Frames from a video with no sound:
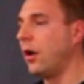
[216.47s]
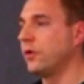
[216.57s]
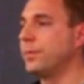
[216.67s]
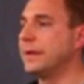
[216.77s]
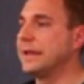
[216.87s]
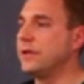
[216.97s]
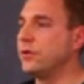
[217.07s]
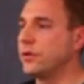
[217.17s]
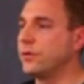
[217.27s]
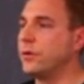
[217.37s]
ultimately
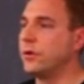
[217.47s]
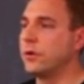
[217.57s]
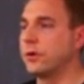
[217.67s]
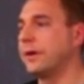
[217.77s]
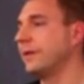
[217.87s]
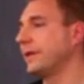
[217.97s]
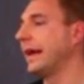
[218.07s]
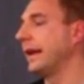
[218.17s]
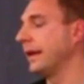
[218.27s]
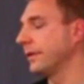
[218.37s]
useful or
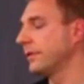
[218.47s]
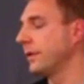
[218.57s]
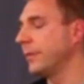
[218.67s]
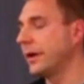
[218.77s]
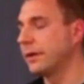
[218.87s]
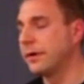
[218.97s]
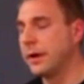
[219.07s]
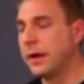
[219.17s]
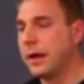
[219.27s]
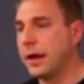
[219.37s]
entertaining in some manner.
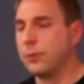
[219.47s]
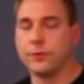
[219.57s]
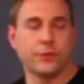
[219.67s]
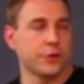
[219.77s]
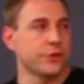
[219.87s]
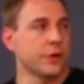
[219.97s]
And we'll first